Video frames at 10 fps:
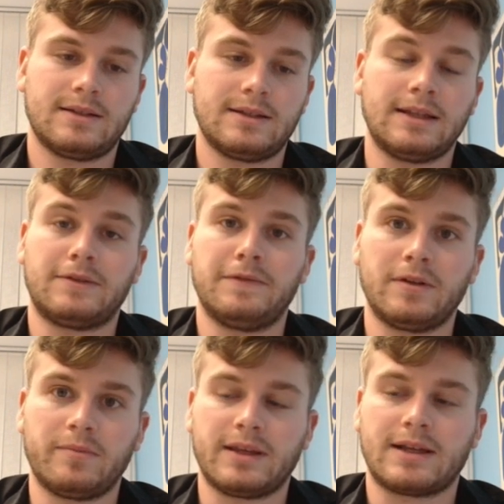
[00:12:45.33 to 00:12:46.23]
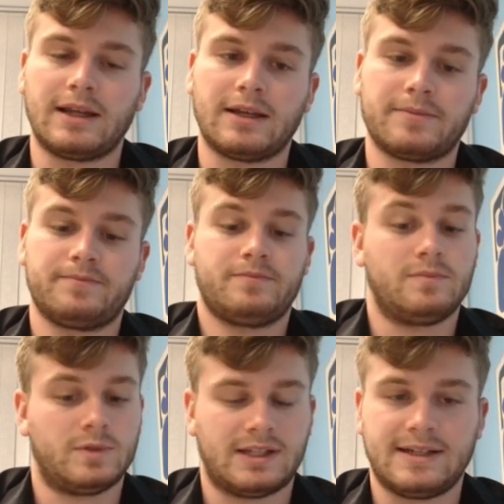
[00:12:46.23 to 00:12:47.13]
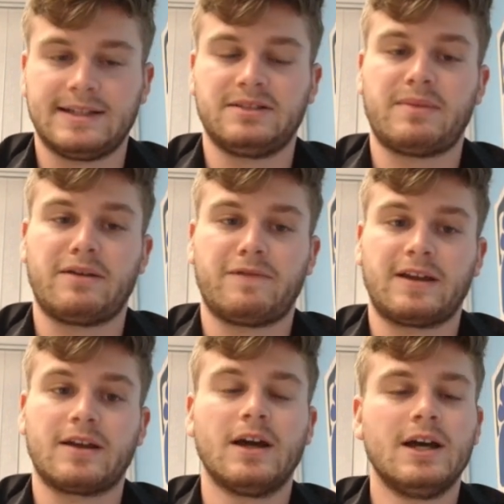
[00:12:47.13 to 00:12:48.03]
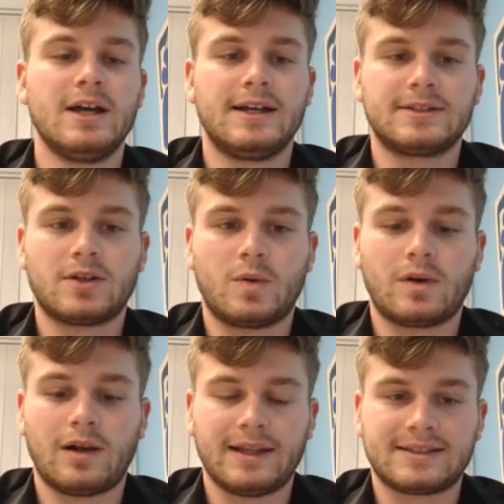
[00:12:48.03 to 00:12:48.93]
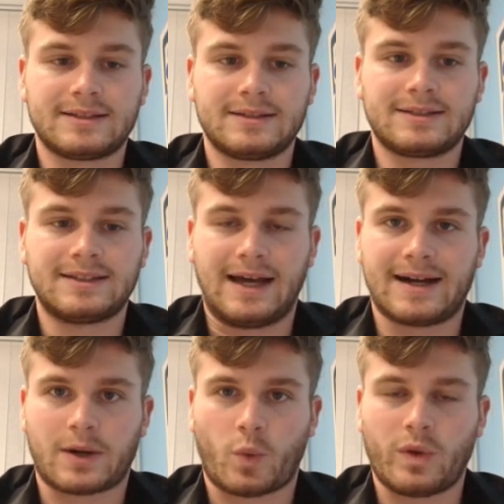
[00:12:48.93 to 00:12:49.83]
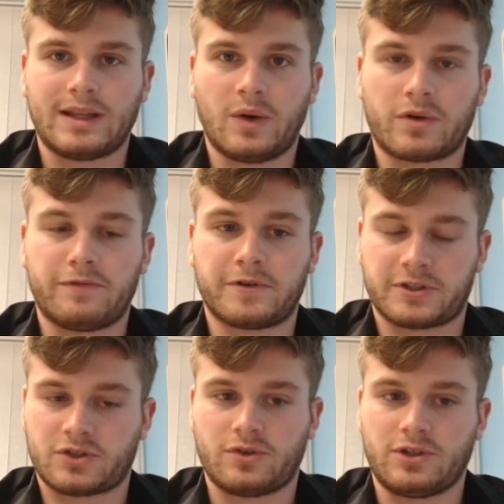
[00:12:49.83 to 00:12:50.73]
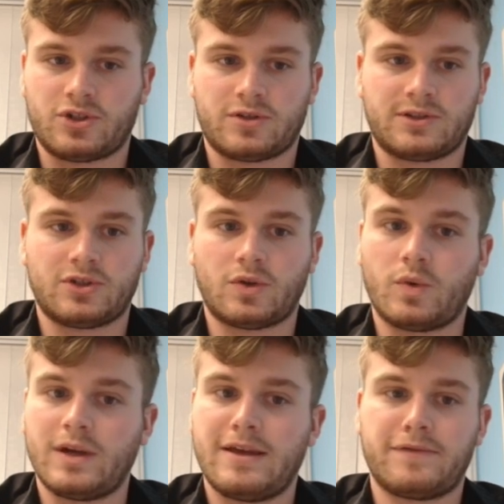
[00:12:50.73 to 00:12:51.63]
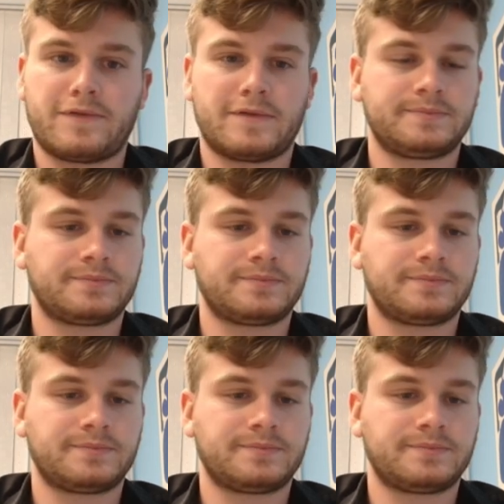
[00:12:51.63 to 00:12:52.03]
it will be clean, and that's the main thing. So let's start with our first condition. So if